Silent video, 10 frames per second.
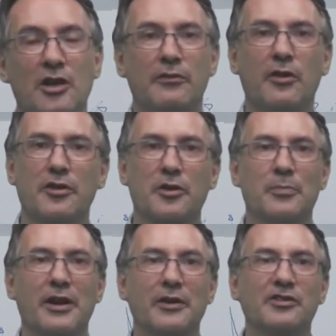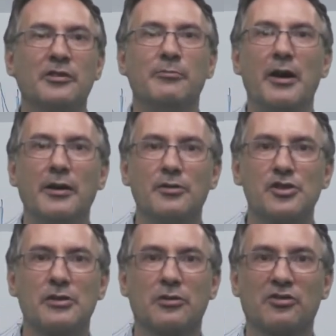for the comparison of
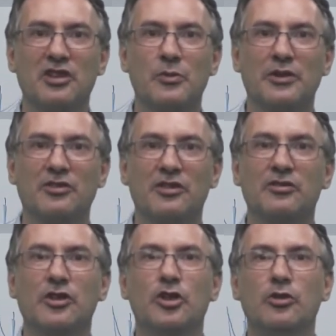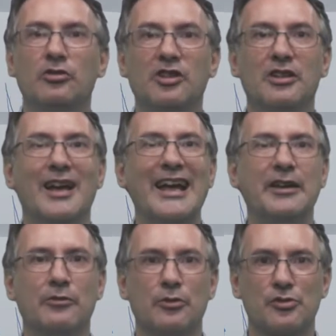biological sequences using
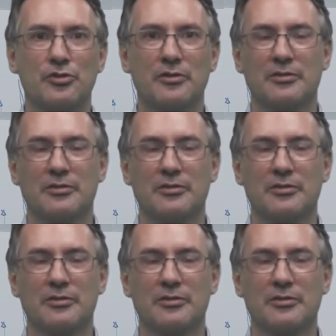evolution.